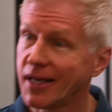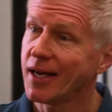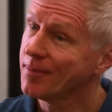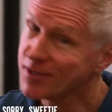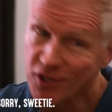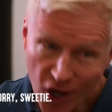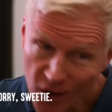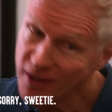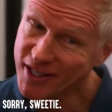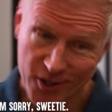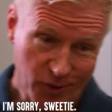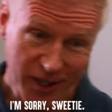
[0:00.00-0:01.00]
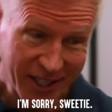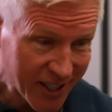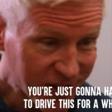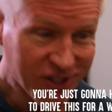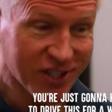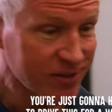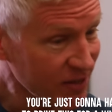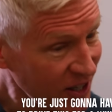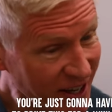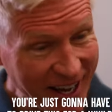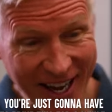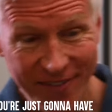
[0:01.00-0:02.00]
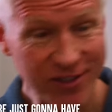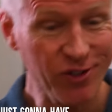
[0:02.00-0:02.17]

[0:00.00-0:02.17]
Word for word: I'm sorry, sweetie. You're just gonna have